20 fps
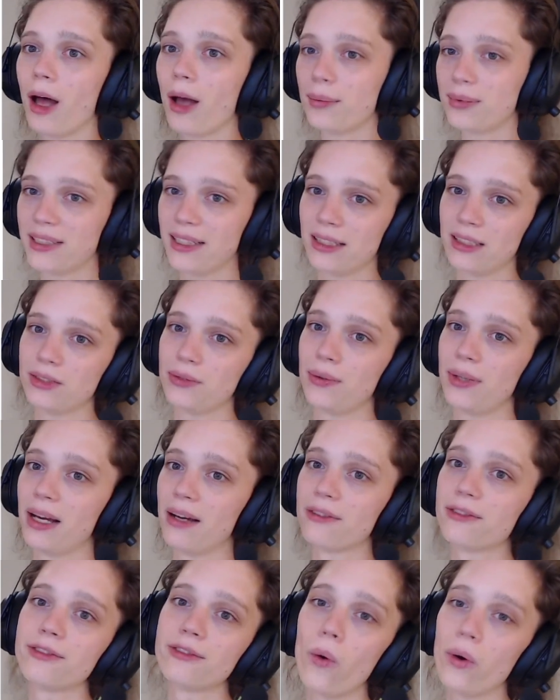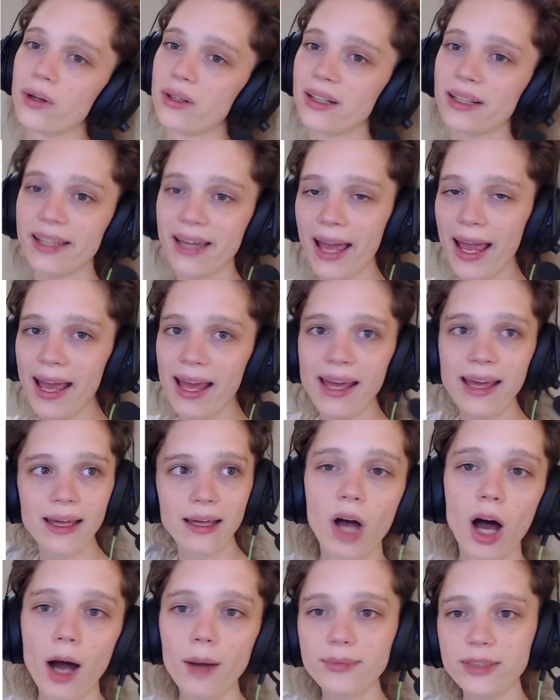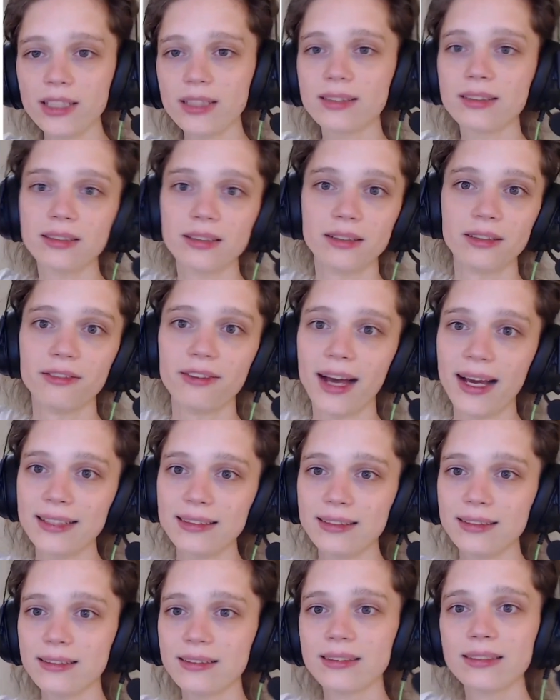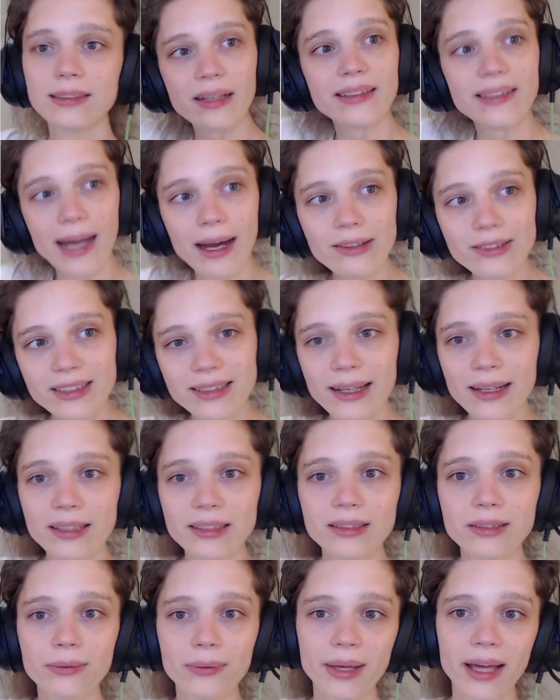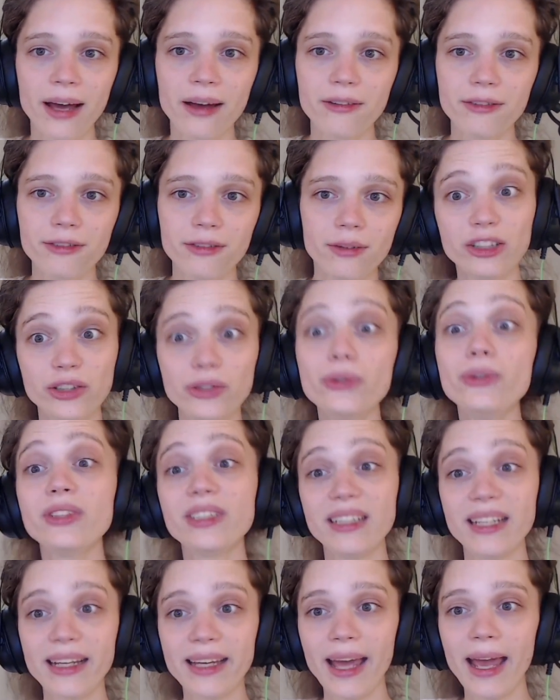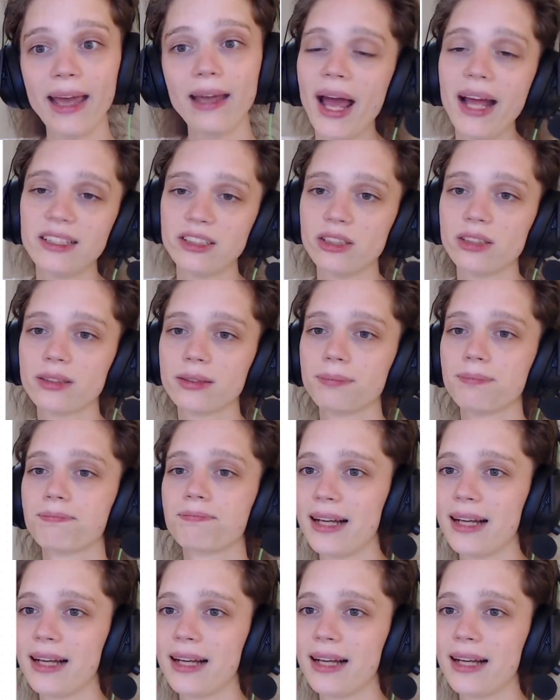Upstairs we have order k objects, facets, and downstairs we have 2 to the k edges.